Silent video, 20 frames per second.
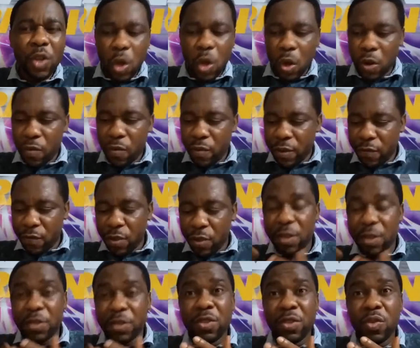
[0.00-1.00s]
God
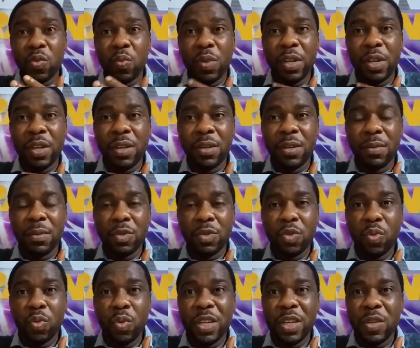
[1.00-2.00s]
reveals His will
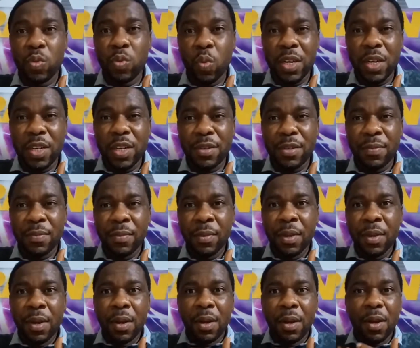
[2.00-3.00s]
through His word.
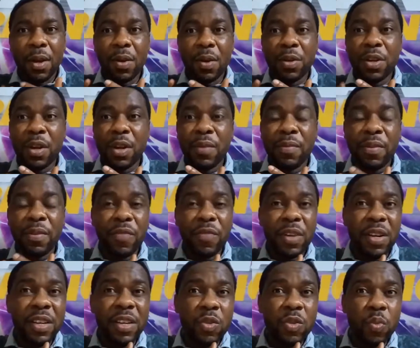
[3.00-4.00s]
God can
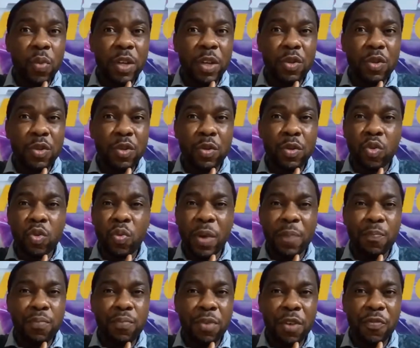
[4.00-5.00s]
reveal His will to you
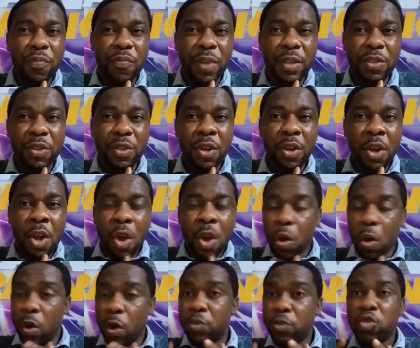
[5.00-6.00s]
through a prophet
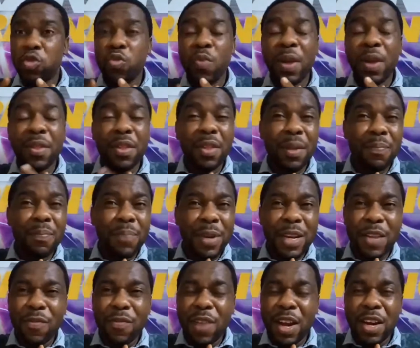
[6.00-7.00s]
or through another
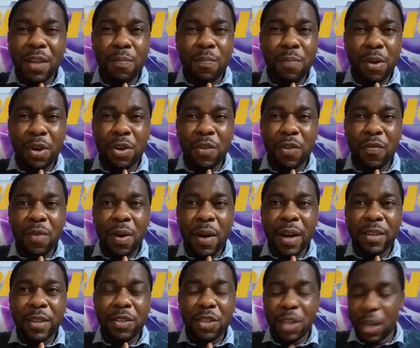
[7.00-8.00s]
believer in the body of
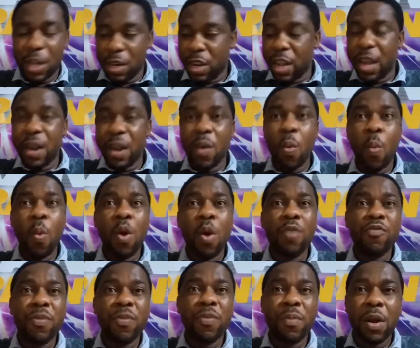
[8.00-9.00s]
Christ can get a
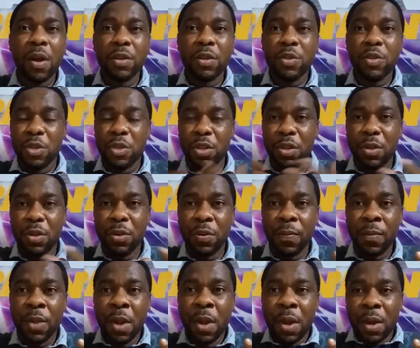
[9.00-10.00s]
word from God to
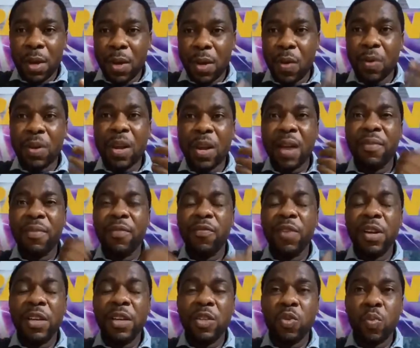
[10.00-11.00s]
you. God can
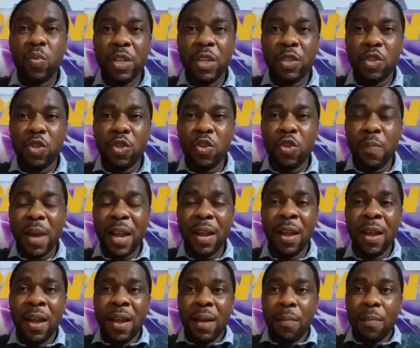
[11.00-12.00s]
reveal His will to you by,
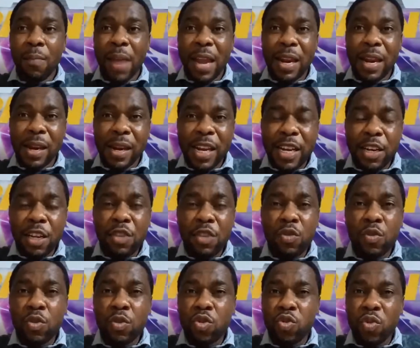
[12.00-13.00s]
by
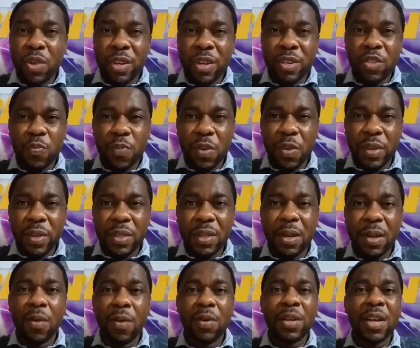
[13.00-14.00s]
leading you through His Spirit.
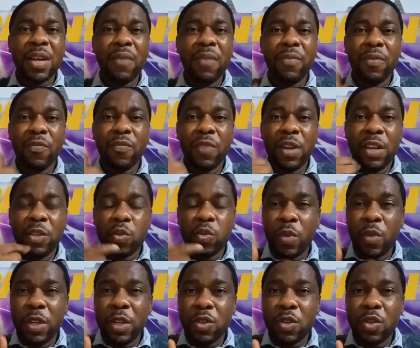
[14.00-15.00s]
God can reveal
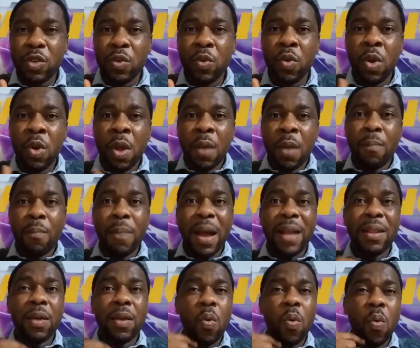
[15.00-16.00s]
His will to you by
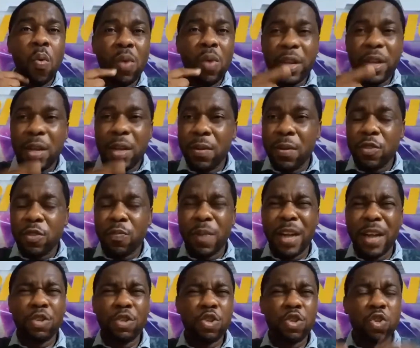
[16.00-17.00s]
the Holy Ghost,
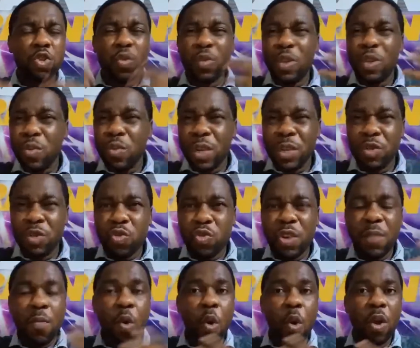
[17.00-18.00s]
by showing you a
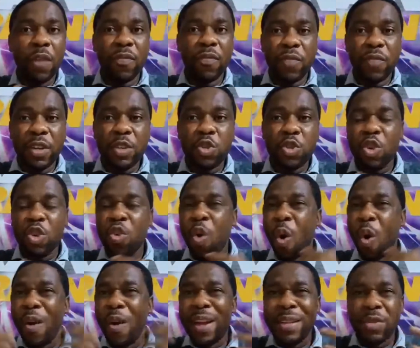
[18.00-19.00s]
dream or a vision
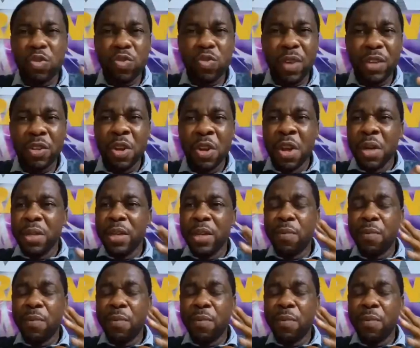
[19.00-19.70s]
or a trance.